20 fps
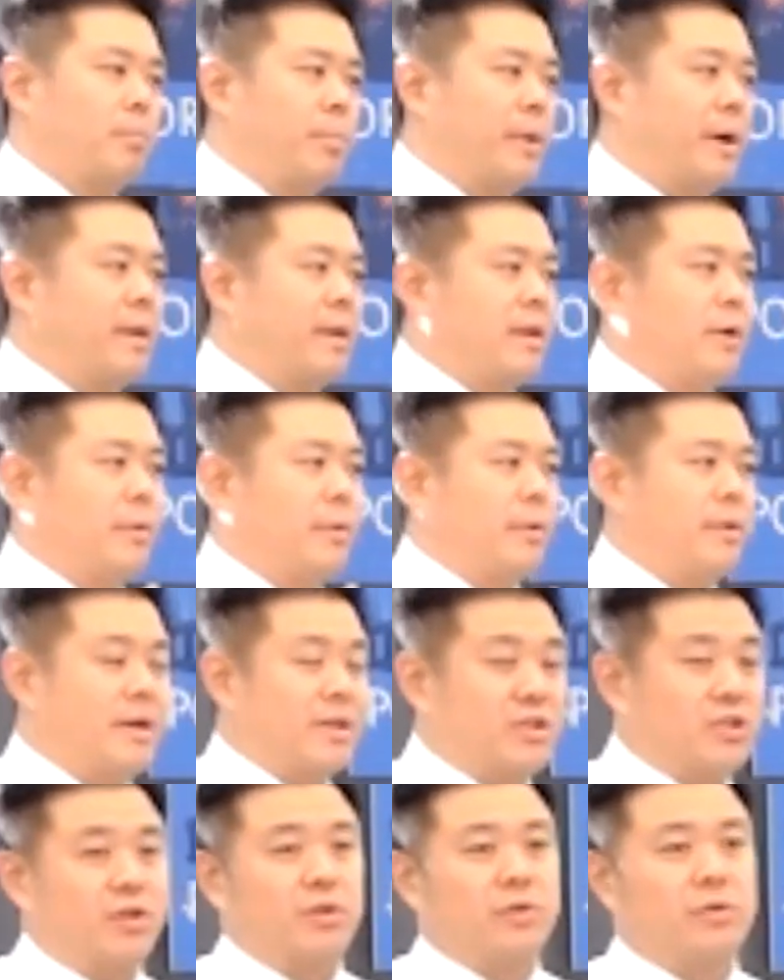But there were
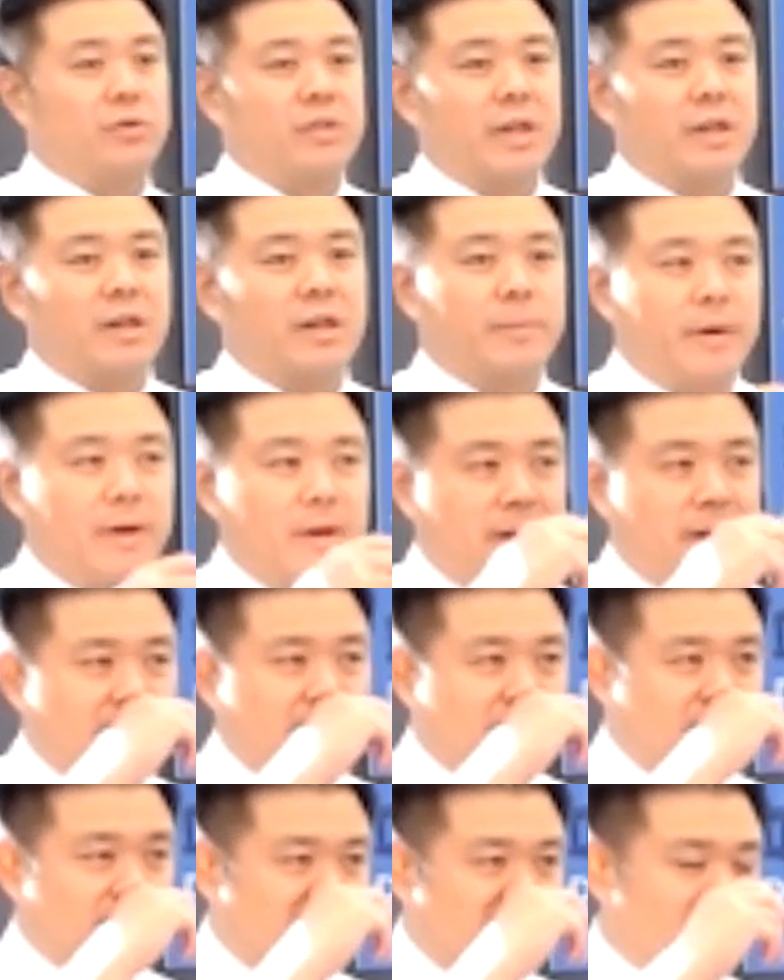these two gentlemen in a
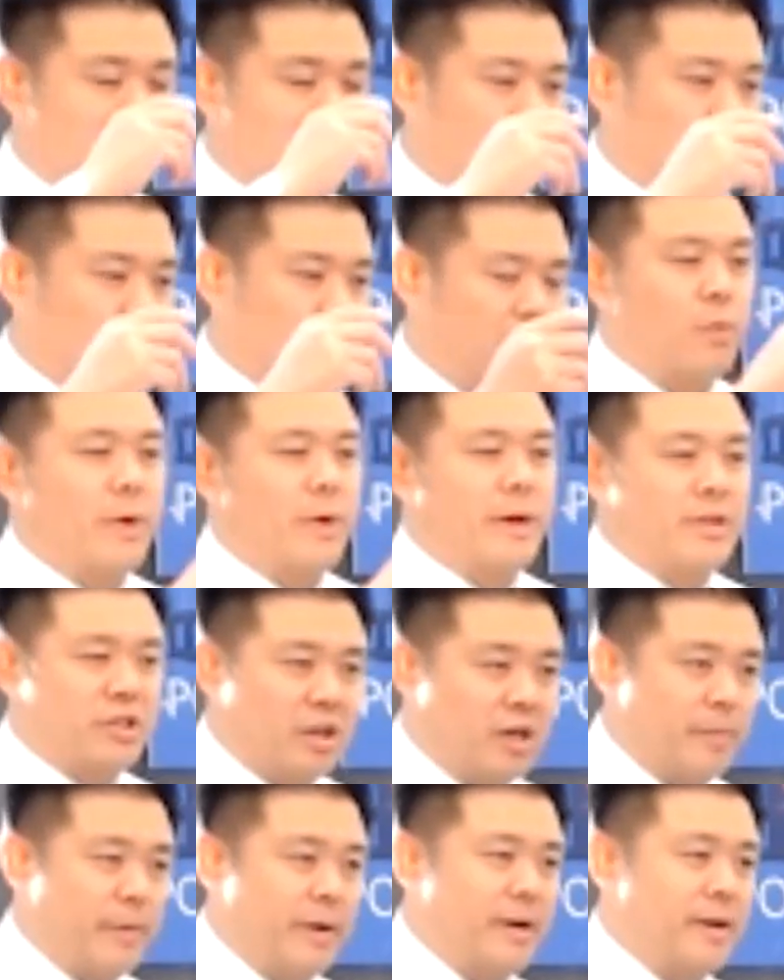church, one
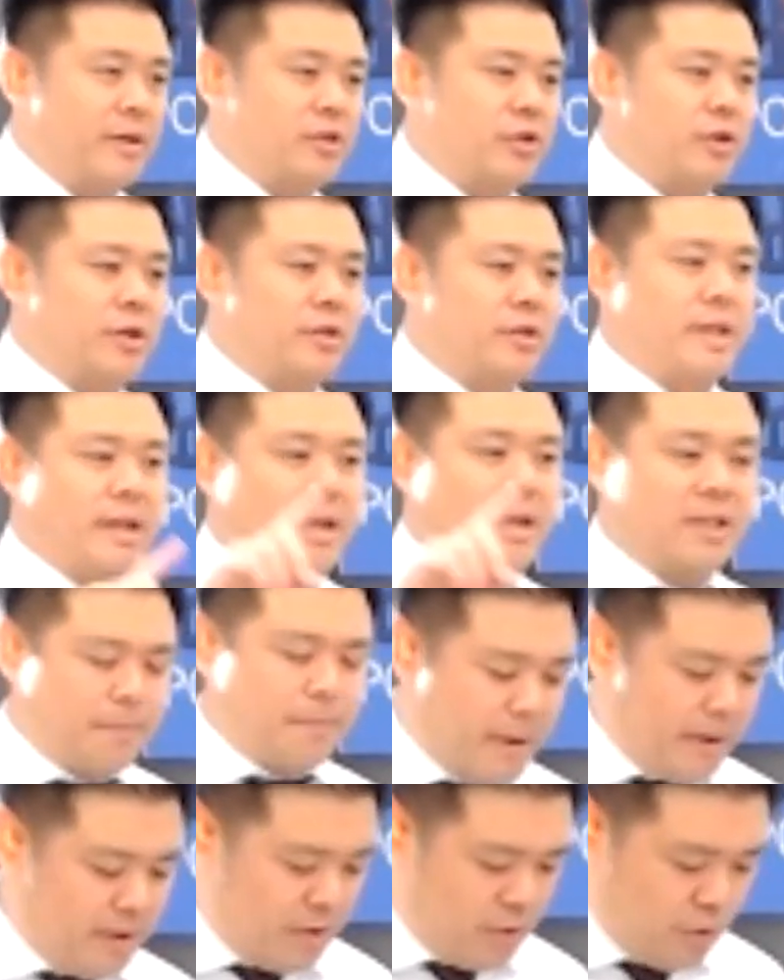gentleman in a church and his
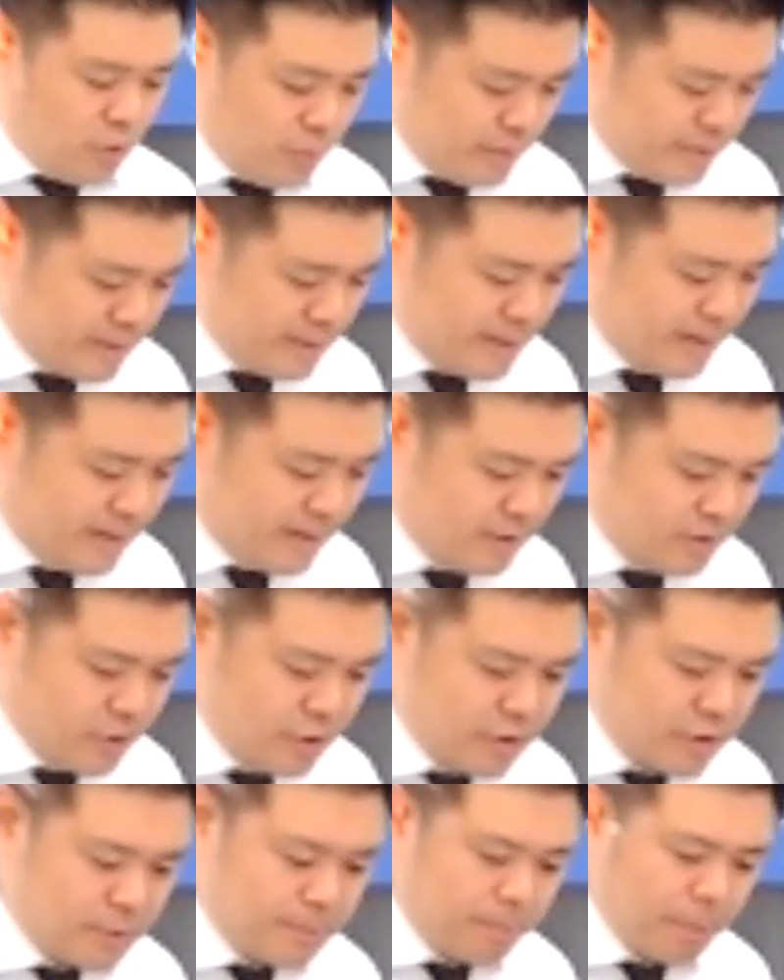partner who was not at the
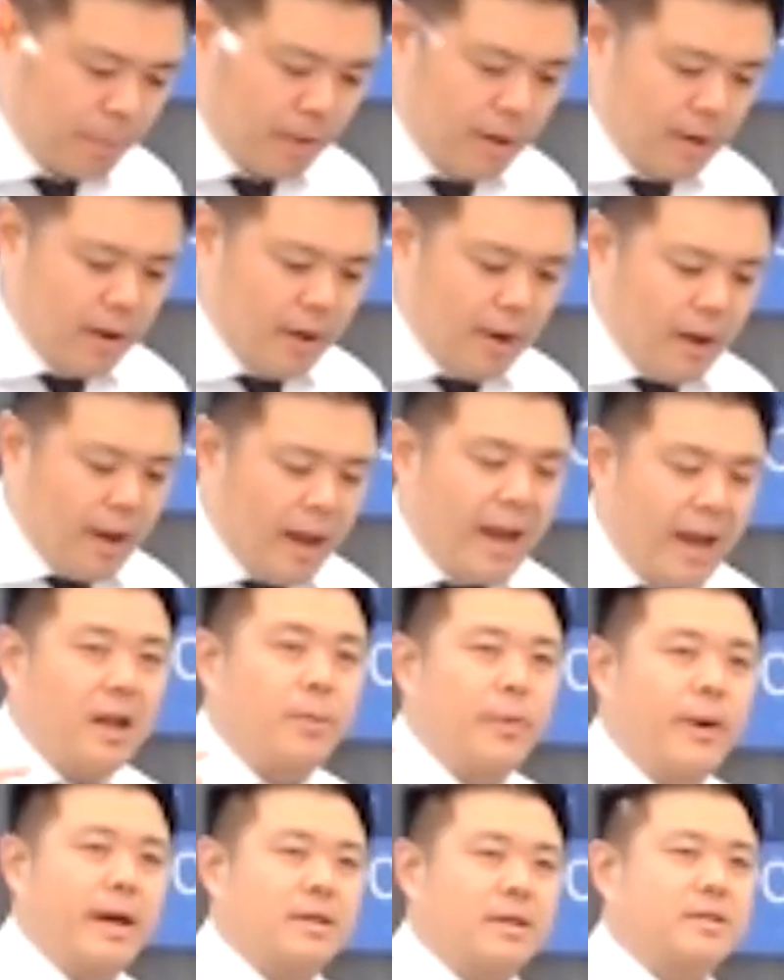church.
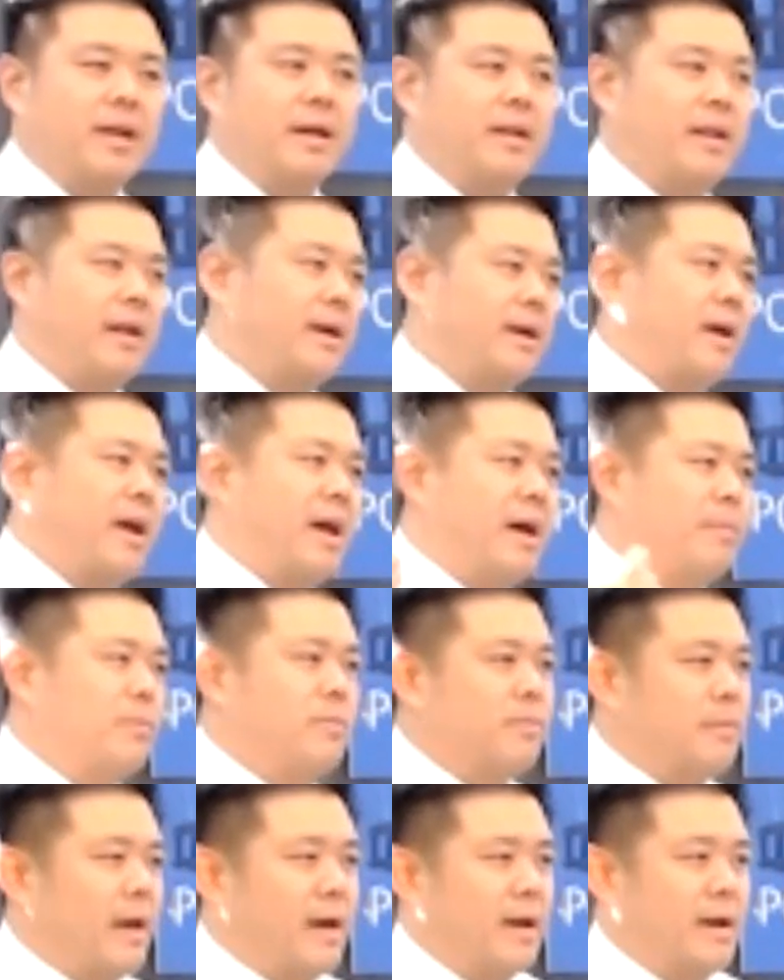Anyways, they
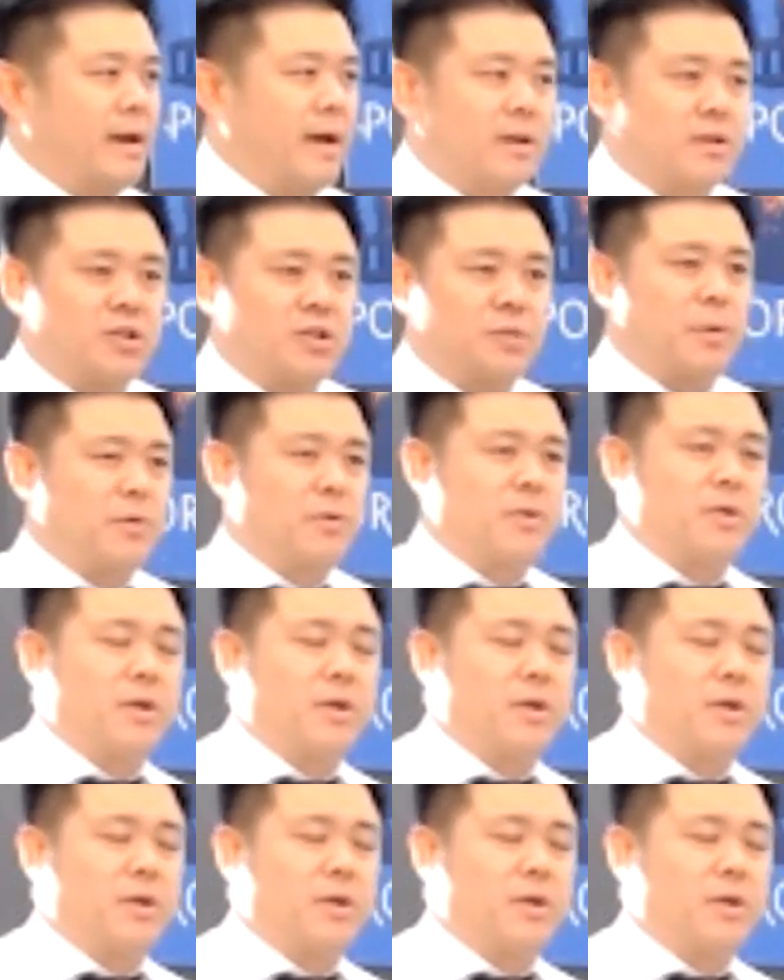came and spoke